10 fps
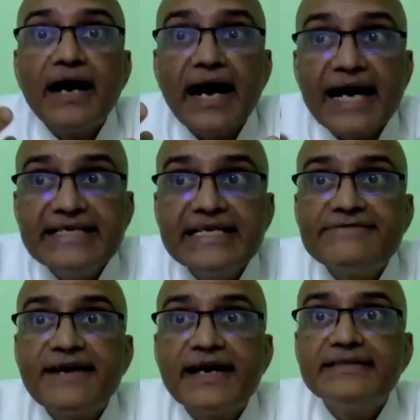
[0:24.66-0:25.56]

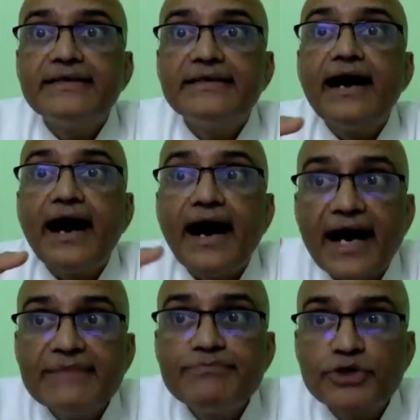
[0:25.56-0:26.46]
identify the
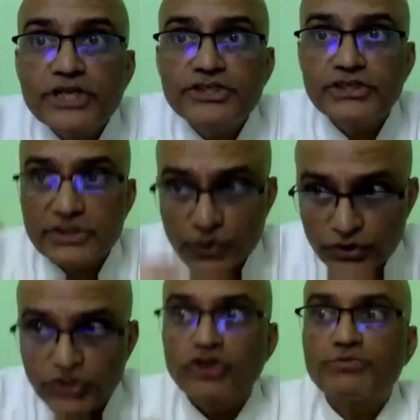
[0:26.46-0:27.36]
high potential
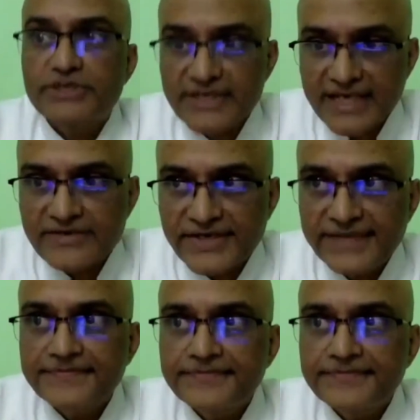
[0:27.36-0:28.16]
social entrepreneurs of the country